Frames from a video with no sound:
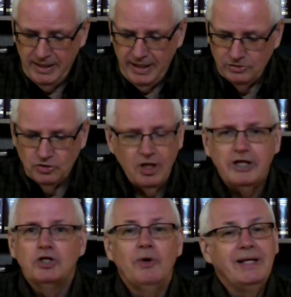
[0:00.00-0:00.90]
And it's a
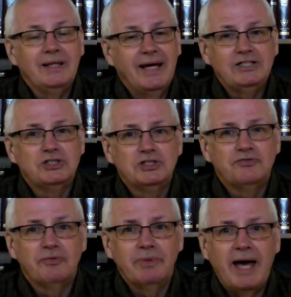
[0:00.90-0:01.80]
lot of great lessons
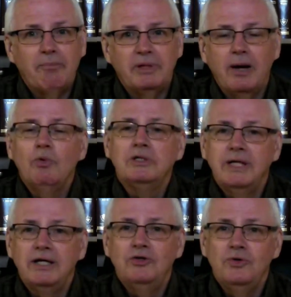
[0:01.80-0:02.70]
from that, but I will
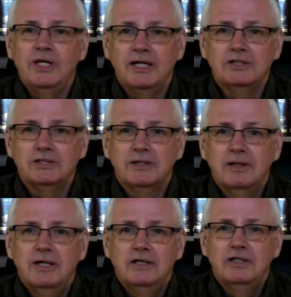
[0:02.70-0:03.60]
tell you this
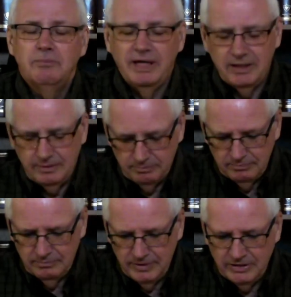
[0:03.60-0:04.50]
to make
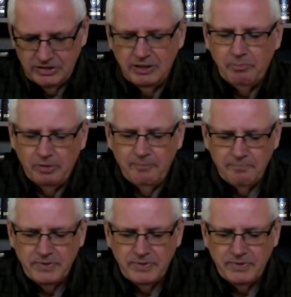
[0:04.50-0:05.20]
it simple.